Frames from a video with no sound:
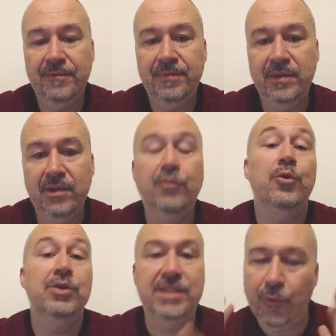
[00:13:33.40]
Of
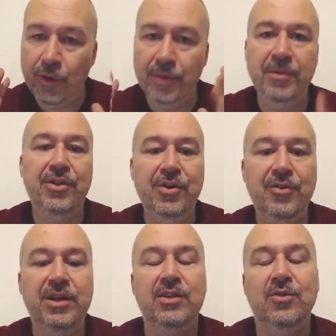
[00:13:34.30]
course, there will be
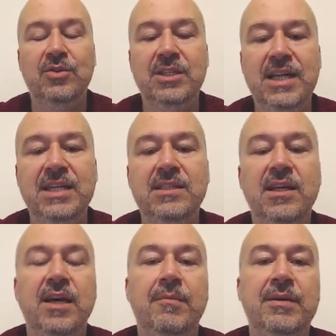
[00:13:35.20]
theory along these lines,
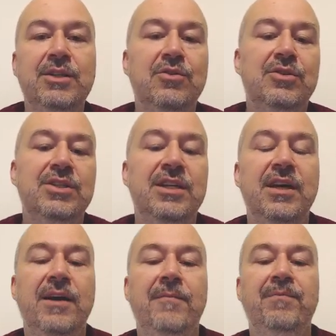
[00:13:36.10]
but you could
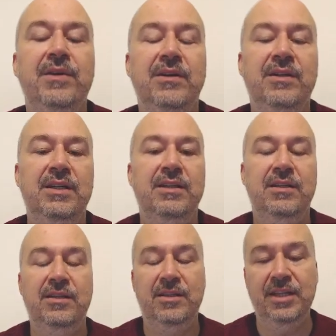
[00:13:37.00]
see
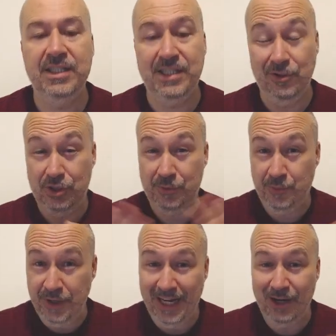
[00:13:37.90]
the things are not
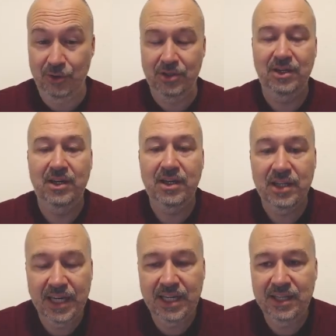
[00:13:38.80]
spread out
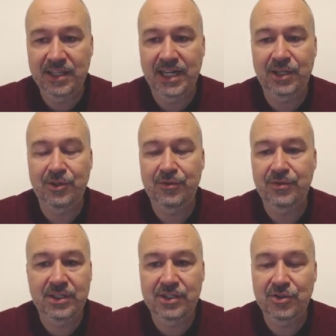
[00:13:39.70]
like in the Najdorf.
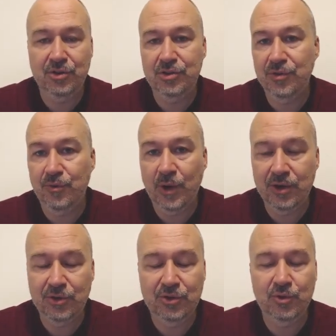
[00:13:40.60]
There is a choice of one
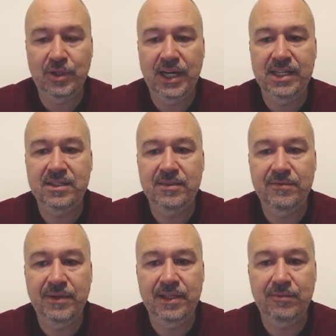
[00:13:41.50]
or two lines
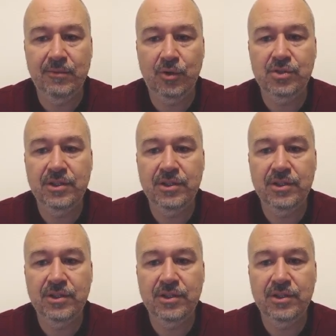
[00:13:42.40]
at most.